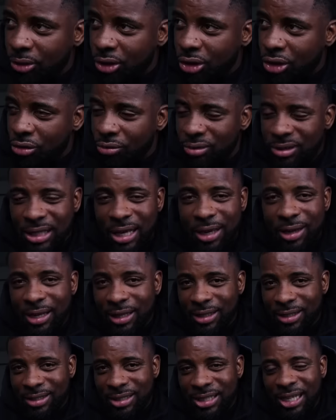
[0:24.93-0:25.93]
You sound
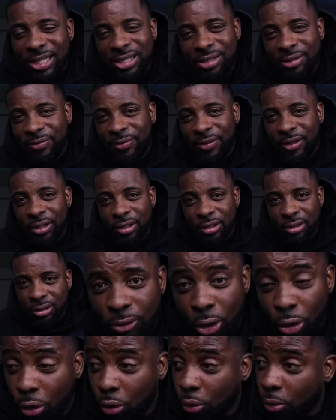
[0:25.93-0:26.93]
like a sex offender
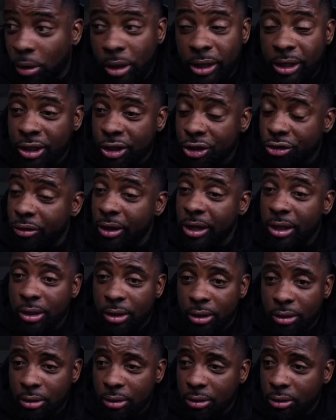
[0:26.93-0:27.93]
or one in training.